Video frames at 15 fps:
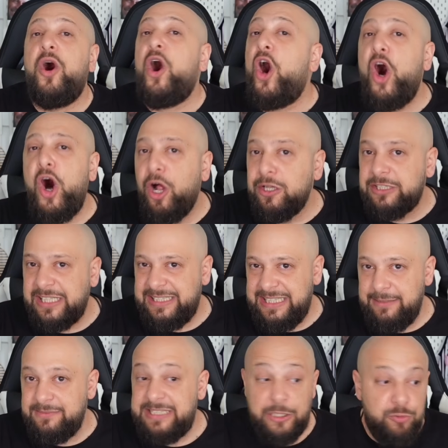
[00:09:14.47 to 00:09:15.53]
all the
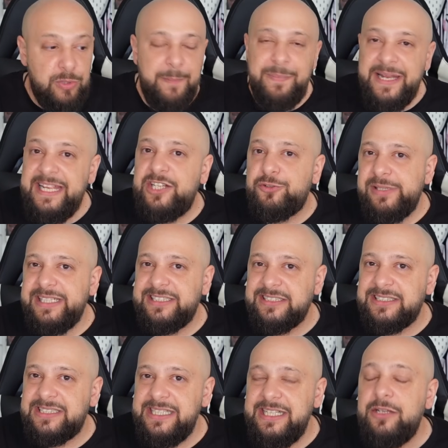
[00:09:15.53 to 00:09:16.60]
teams that we played
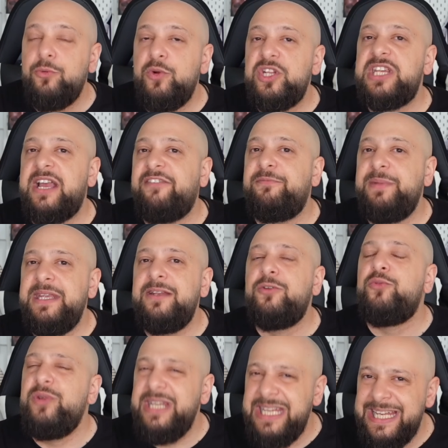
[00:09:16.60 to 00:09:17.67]
recently, which have
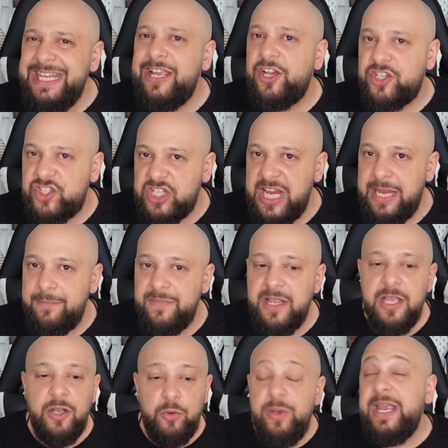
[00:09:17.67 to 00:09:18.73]
been really a shame?
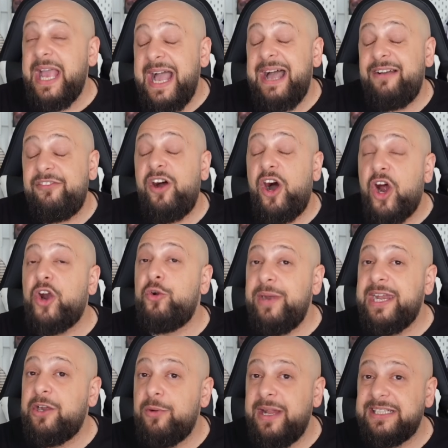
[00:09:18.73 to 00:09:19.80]
We have our
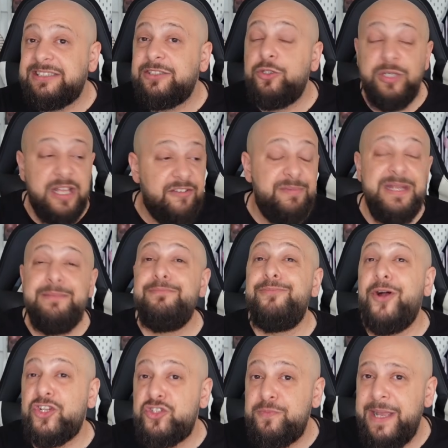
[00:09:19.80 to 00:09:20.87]
regrets. Could have been
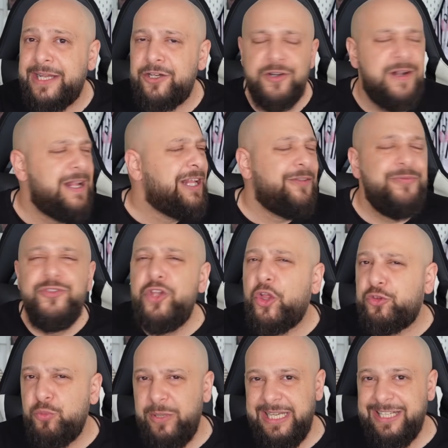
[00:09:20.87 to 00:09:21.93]
much better.
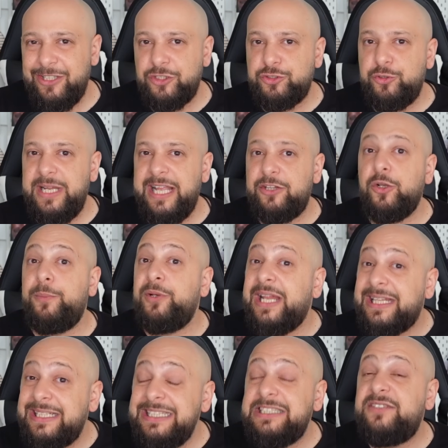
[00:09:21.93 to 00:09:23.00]
Not winning the Scudetto, but
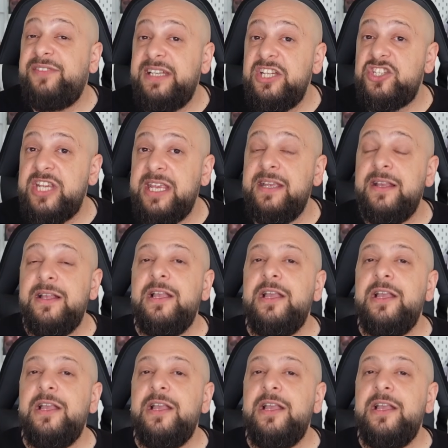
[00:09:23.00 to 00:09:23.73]
at least finishing